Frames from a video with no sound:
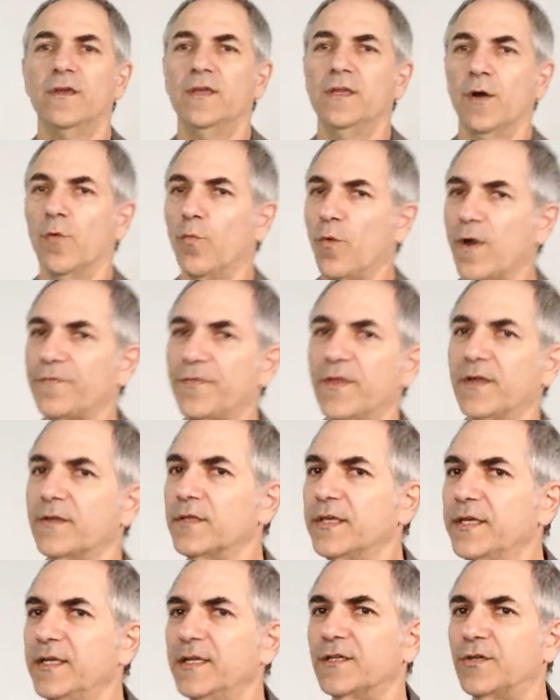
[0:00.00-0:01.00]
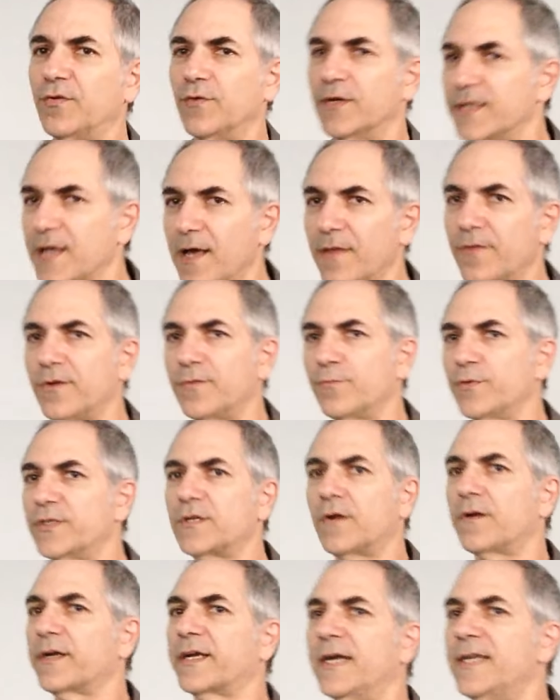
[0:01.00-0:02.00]
one thing leading to another, and we
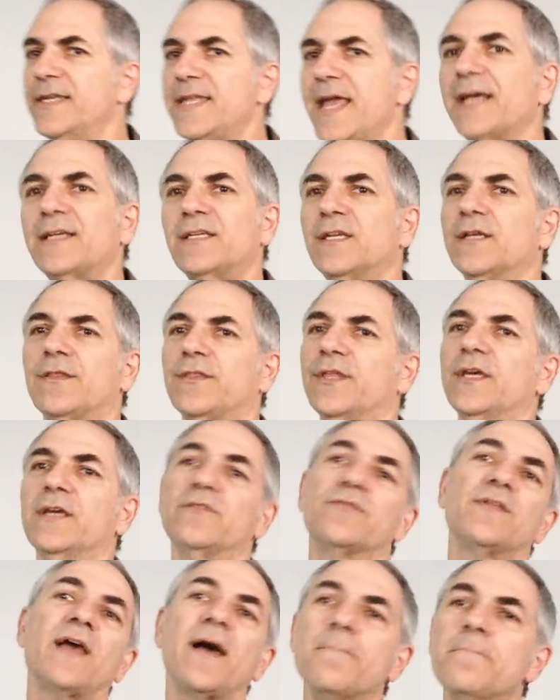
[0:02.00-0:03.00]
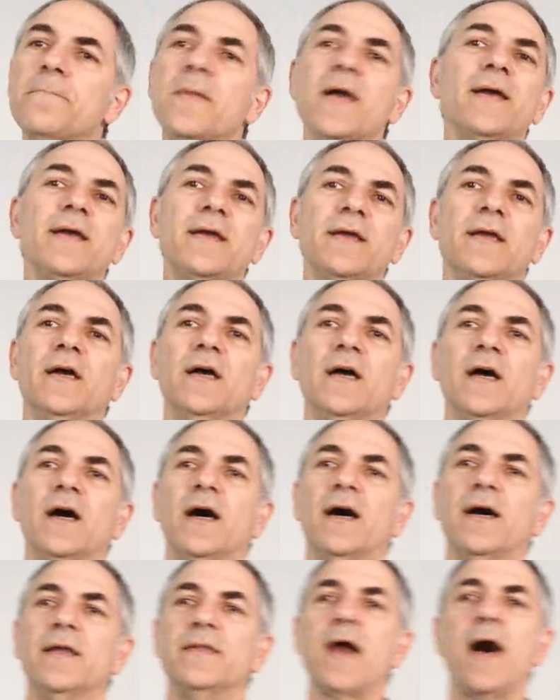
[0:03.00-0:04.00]
start connecting things that may
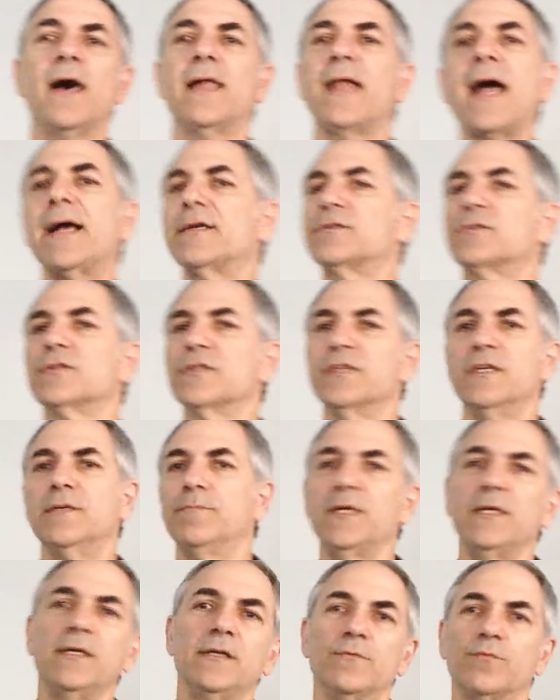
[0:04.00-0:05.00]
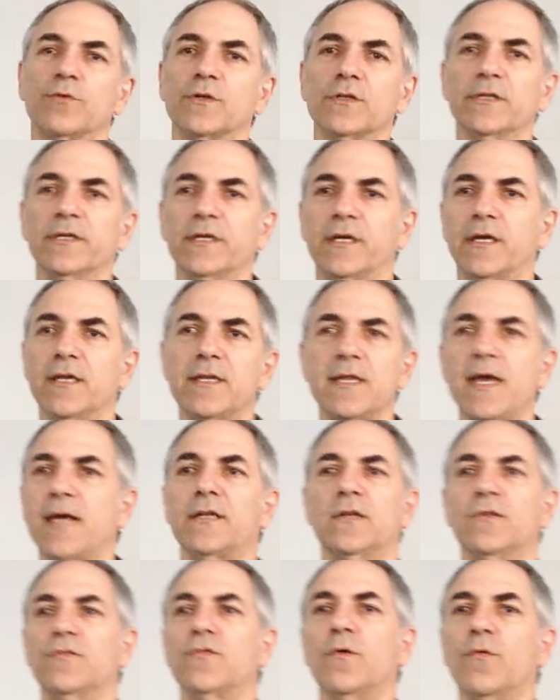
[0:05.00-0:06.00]
not actually be really
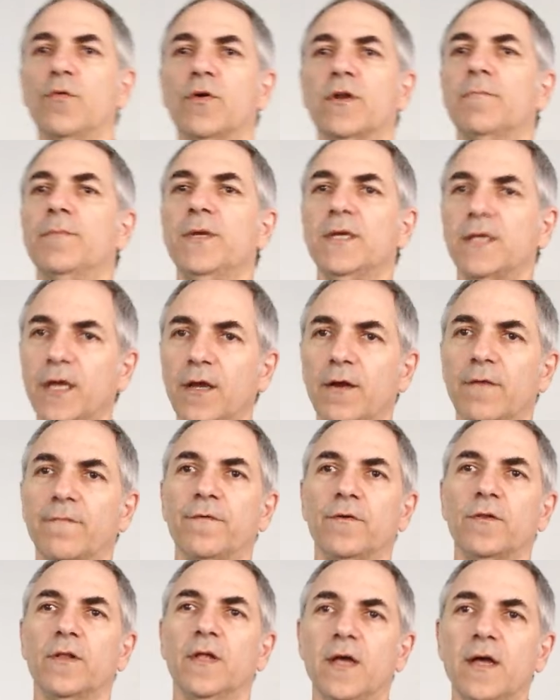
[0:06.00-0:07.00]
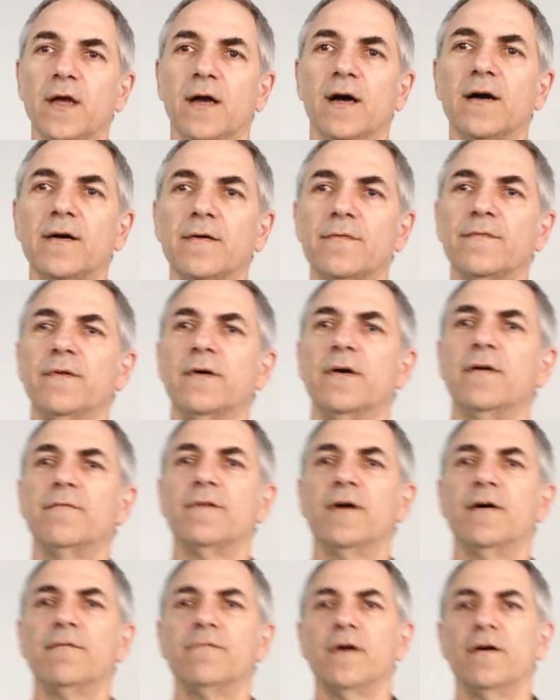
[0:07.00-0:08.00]
connected. So we want to be careful
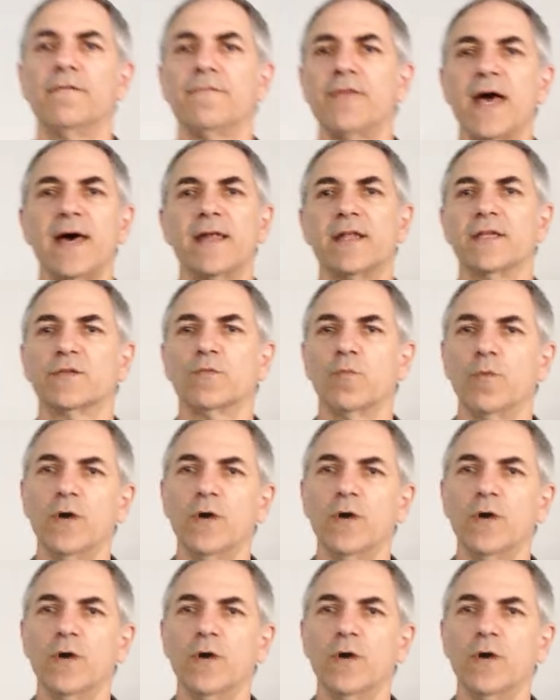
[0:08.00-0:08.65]
of that as